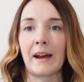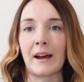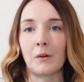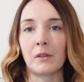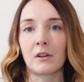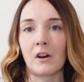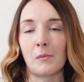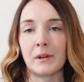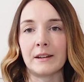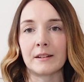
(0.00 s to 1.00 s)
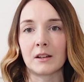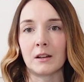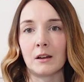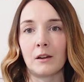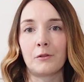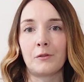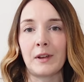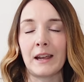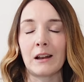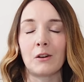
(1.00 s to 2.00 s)
how the garment is going to
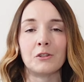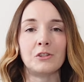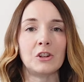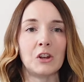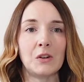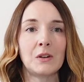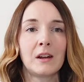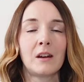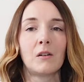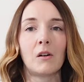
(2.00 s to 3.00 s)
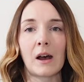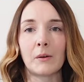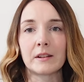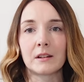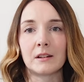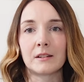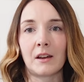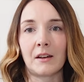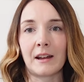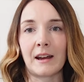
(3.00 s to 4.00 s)
feel on you or how it's going to
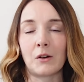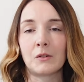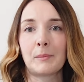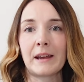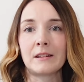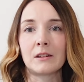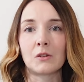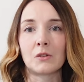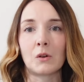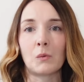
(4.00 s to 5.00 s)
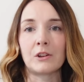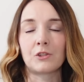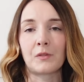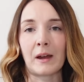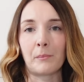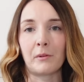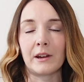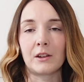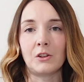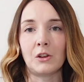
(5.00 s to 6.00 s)
turn out, depending on which
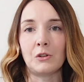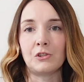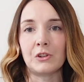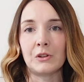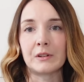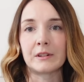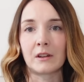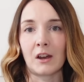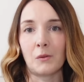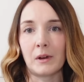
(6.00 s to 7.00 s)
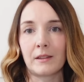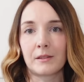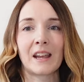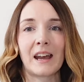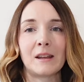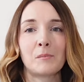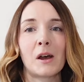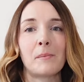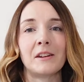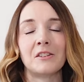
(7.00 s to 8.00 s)
fabric you choose to go with. And in my
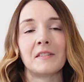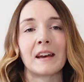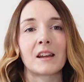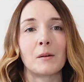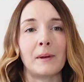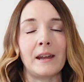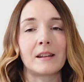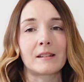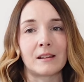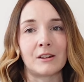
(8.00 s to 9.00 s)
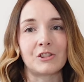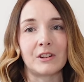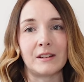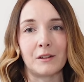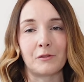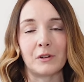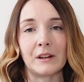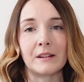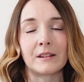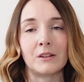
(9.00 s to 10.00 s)
opinion, that can make such a
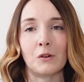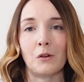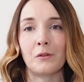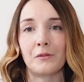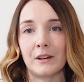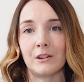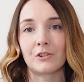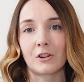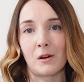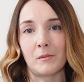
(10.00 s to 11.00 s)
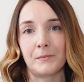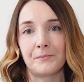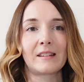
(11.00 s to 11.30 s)
difference to your finished garment.